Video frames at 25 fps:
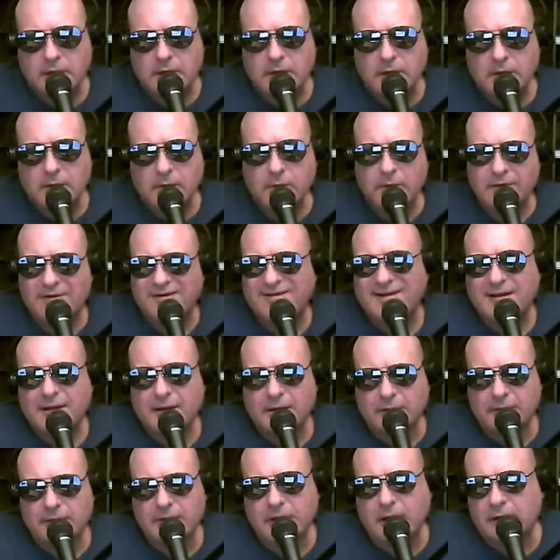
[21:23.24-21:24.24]
what in the
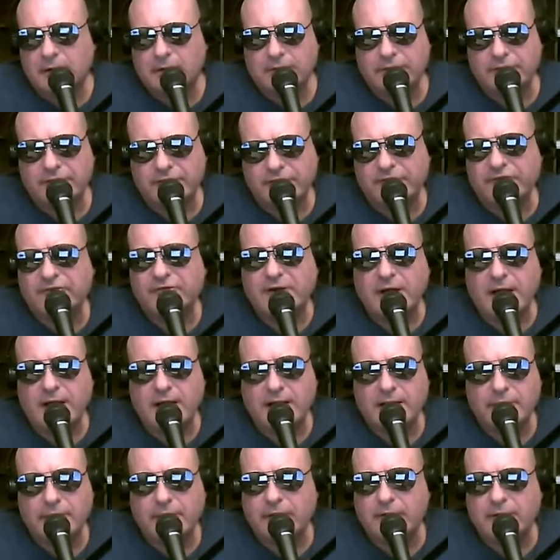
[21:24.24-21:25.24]
hell color is the sky
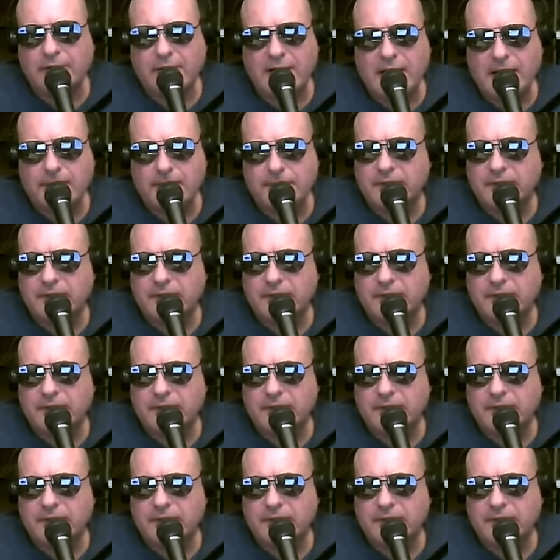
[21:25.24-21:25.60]
where you're at?